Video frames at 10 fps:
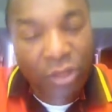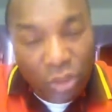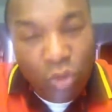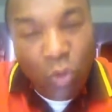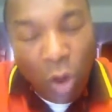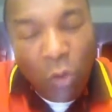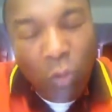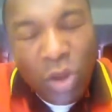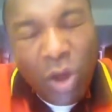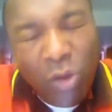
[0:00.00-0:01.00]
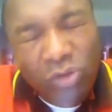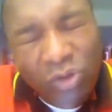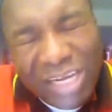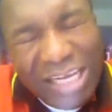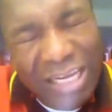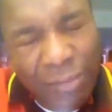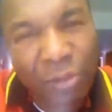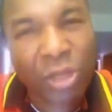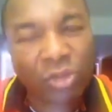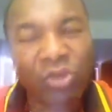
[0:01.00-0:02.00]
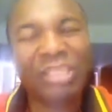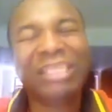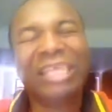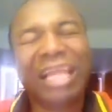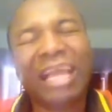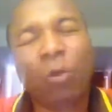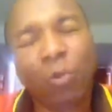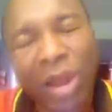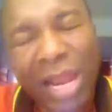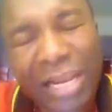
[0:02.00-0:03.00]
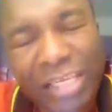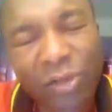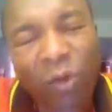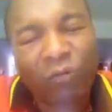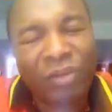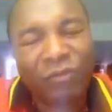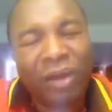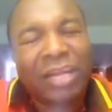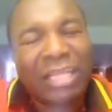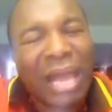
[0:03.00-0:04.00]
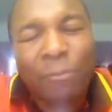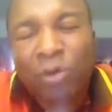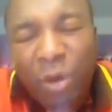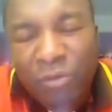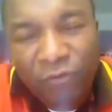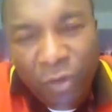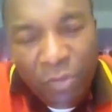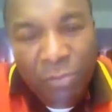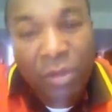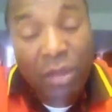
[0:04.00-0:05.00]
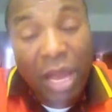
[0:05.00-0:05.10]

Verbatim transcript: We also need him. So it is that awareness of the fact that I'm coming from him.